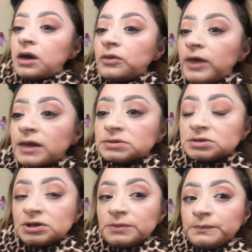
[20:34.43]
that
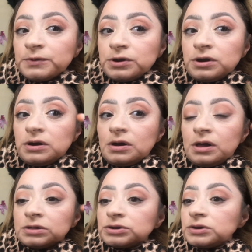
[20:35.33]
deeper
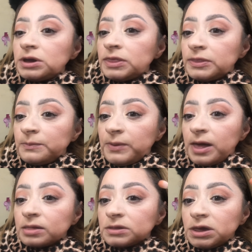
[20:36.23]
color in the
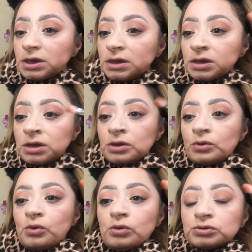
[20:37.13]
palette,
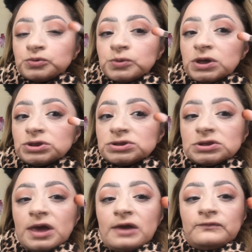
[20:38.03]
Gold Rush,
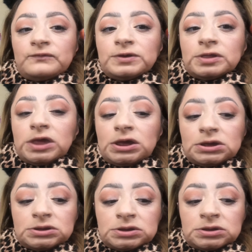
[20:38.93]
I feel like
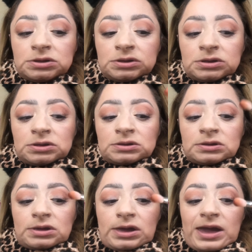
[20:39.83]

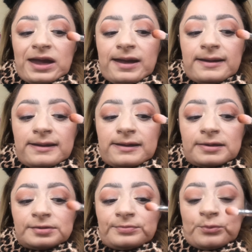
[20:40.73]
it
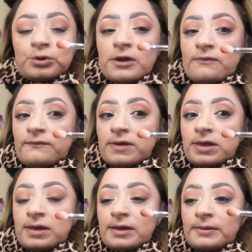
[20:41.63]
has more of a